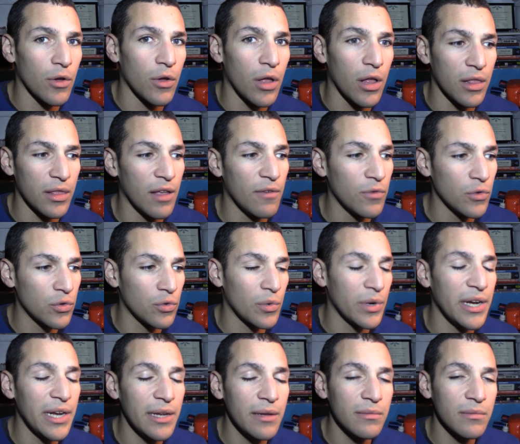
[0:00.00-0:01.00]
A level
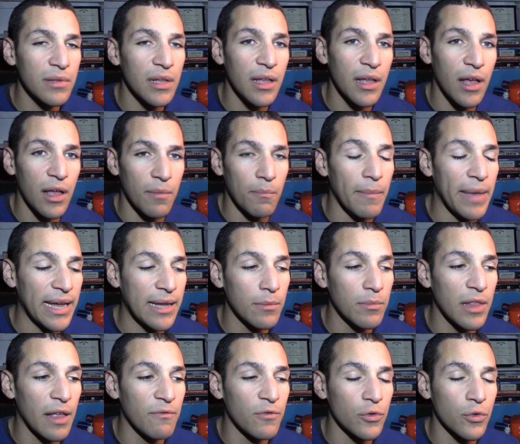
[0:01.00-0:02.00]
3, make
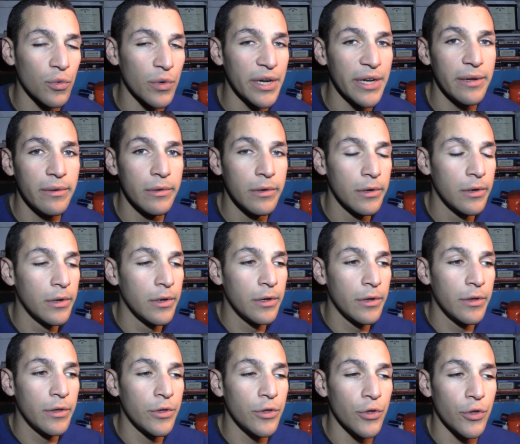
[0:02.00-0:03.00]
him level 3,
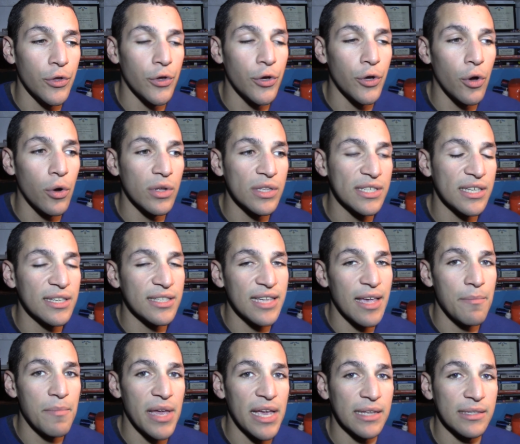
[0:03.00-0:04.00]
you go into his
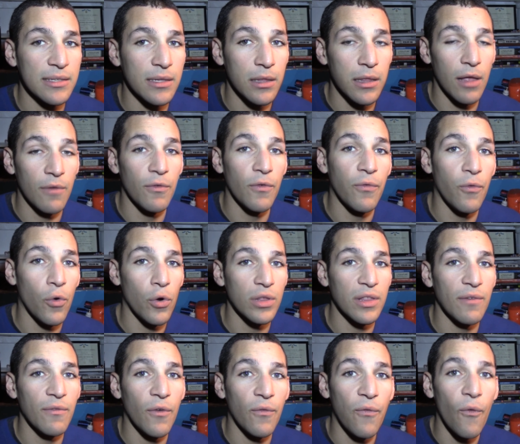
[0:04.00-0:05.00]
end mains. Level
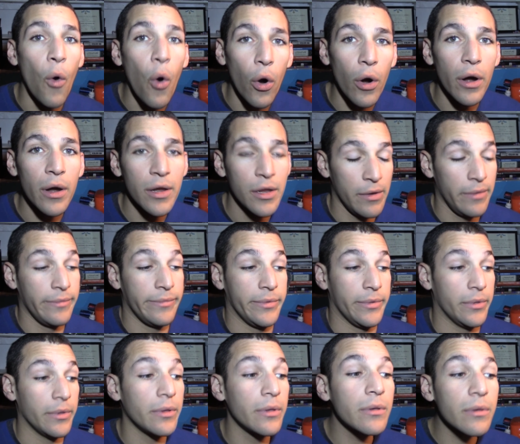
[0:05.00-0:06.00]
4,
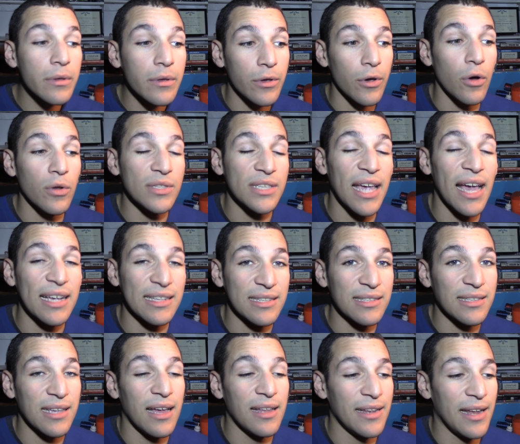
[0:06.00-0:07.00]
go into
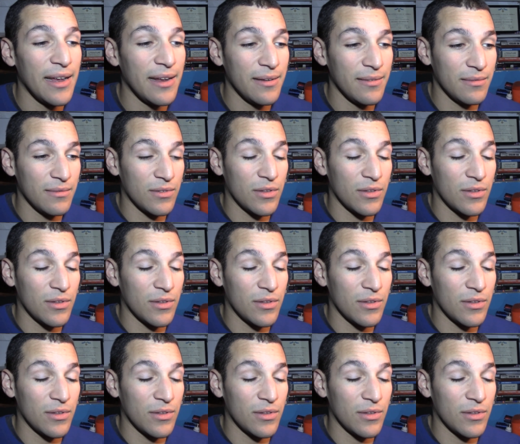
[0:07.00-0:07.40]
Exciton Knight.